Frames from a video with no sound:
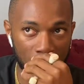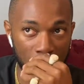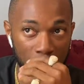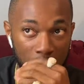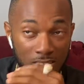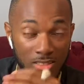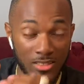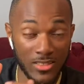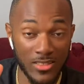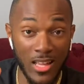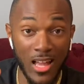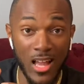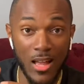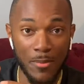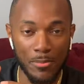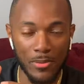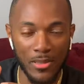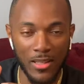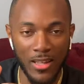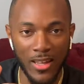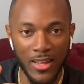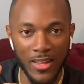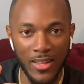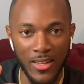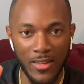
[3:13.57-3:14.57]

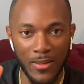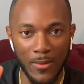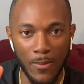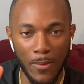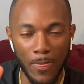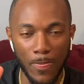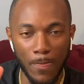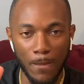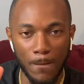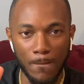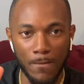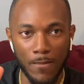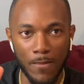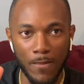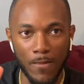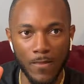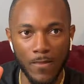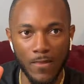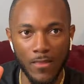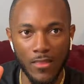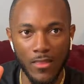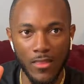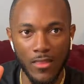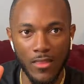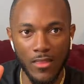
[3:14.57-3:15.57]
stoplight
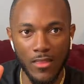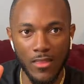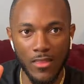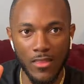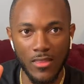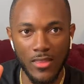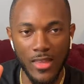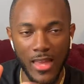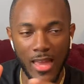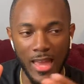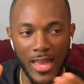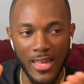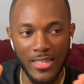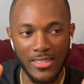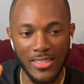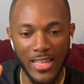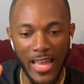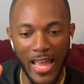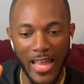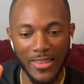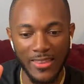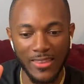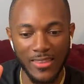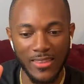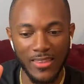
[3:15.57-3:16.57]
that's
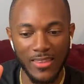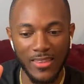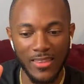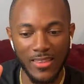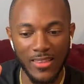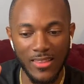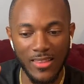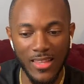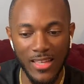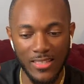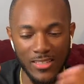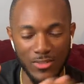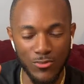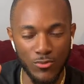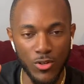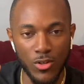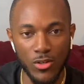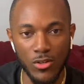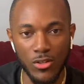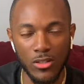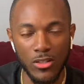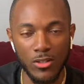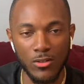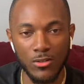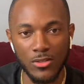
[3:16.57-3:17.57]
real
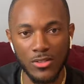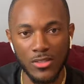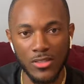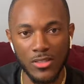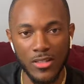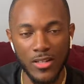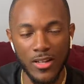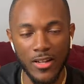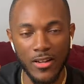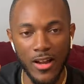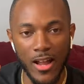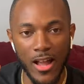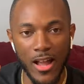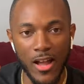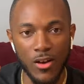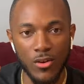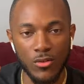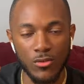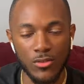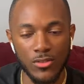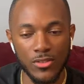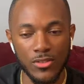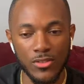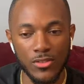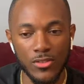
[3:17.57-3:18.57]
close to their
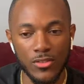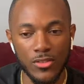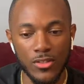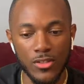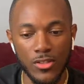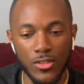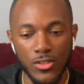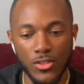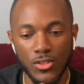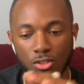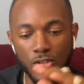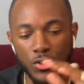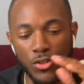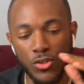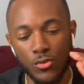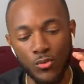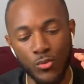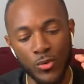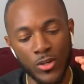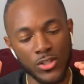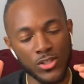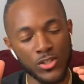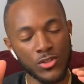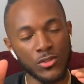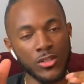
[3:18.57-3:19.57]
house. So
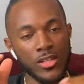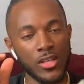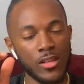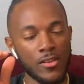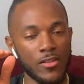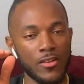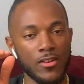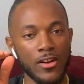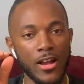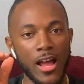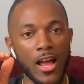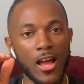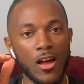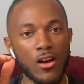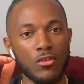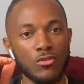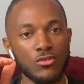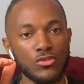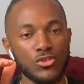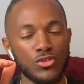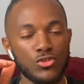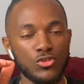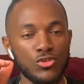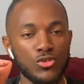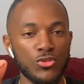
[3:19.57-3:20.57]
once you leave their
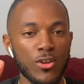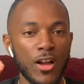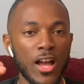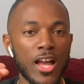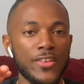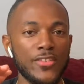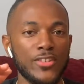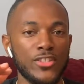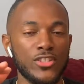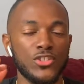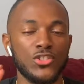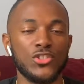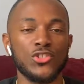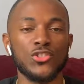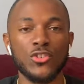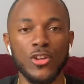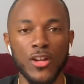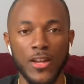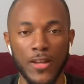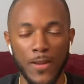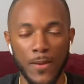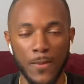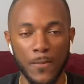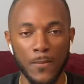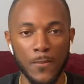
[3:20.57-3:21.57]
house, you drive in
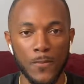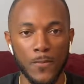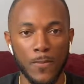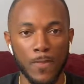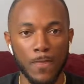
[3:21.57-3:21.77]
straight,